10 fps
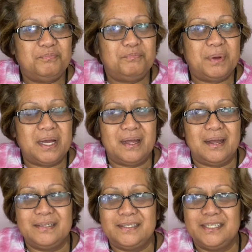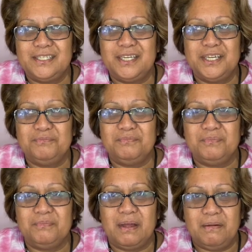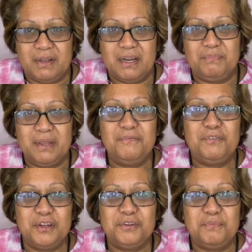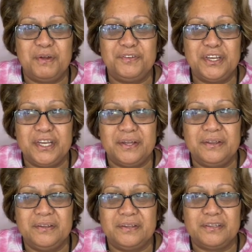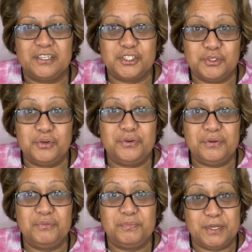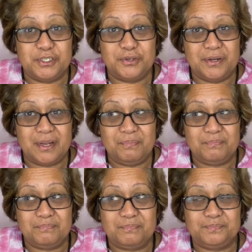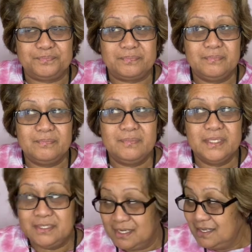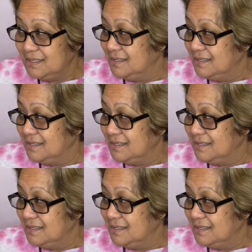But I said to her, but I bet if I do my video, the snoring will be turned up. See?